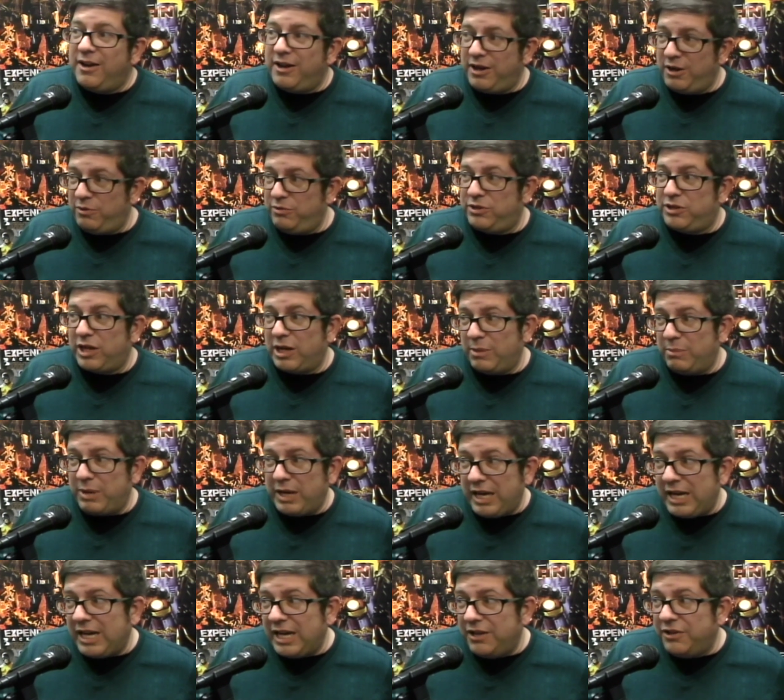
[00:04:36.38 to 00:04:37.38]
He was going to
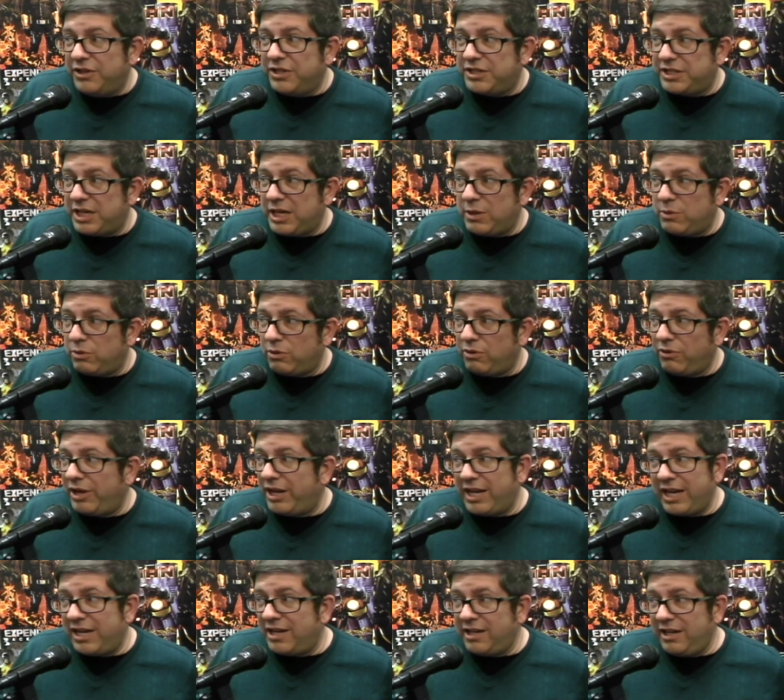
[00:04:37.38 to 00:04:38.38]
be in the sequel.
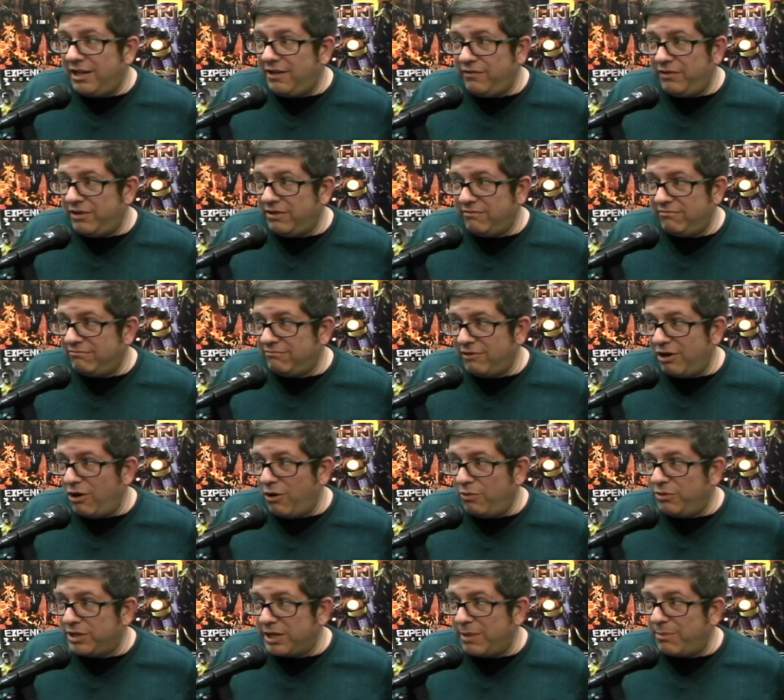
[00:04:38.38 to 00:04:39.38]
They didn't even
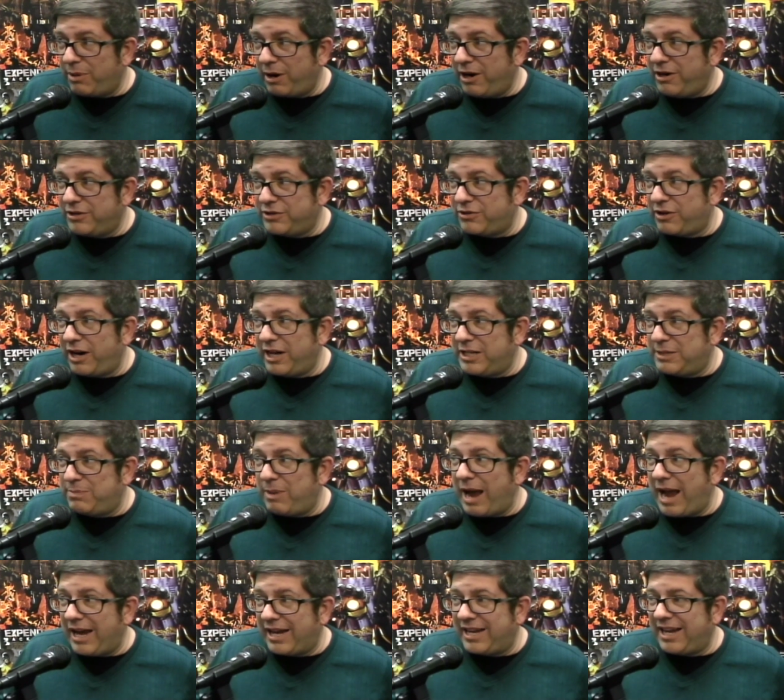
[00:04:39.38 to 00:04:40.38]
know it was Empire Strikes
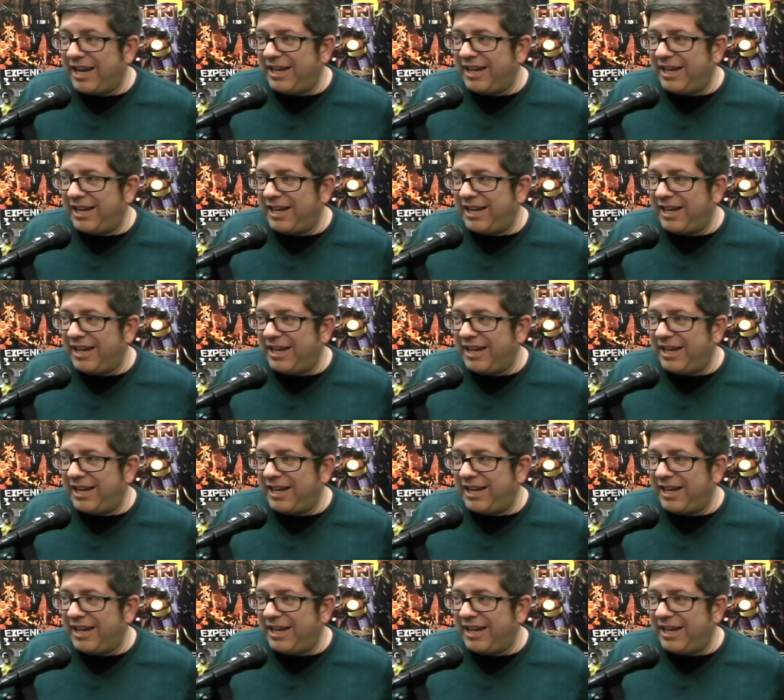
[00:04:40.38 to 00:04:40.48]
Back yet.